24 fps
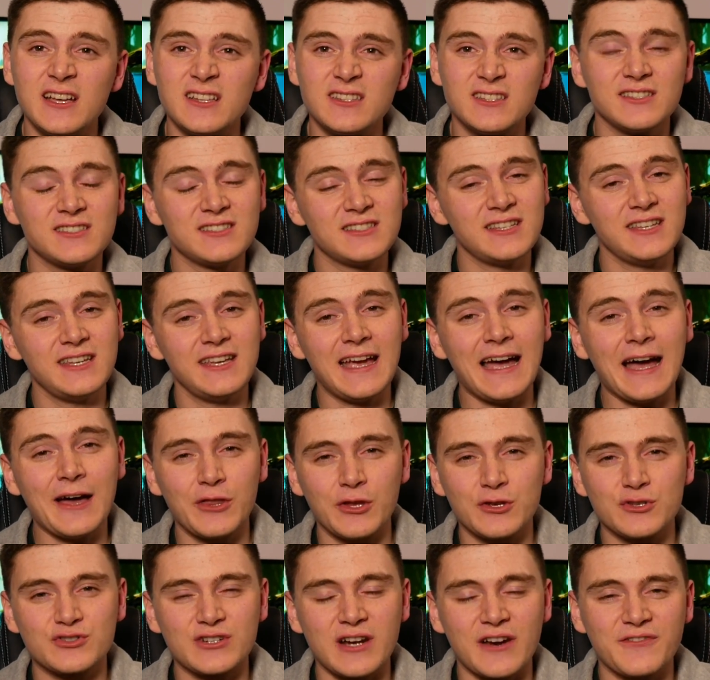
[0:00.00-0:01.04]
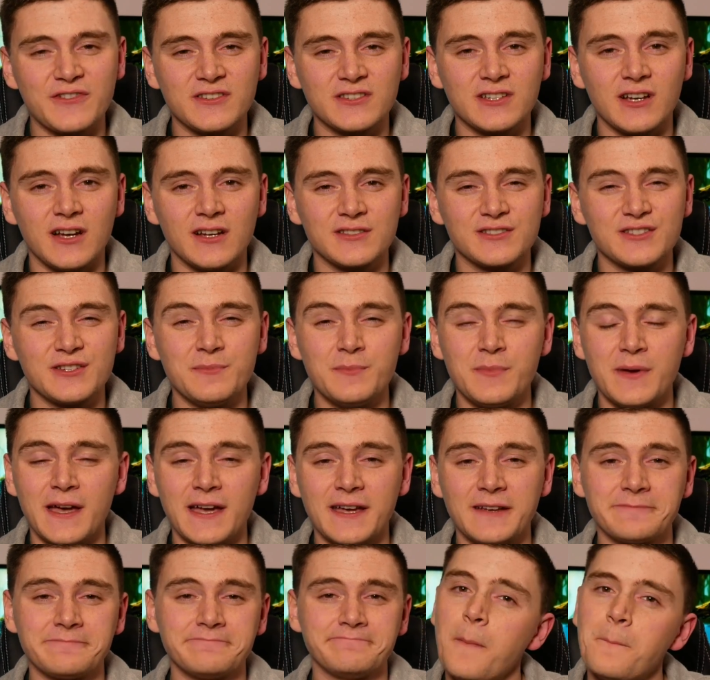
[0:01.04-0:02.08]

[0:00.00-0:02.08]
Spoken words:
to see how those graphics cards compare.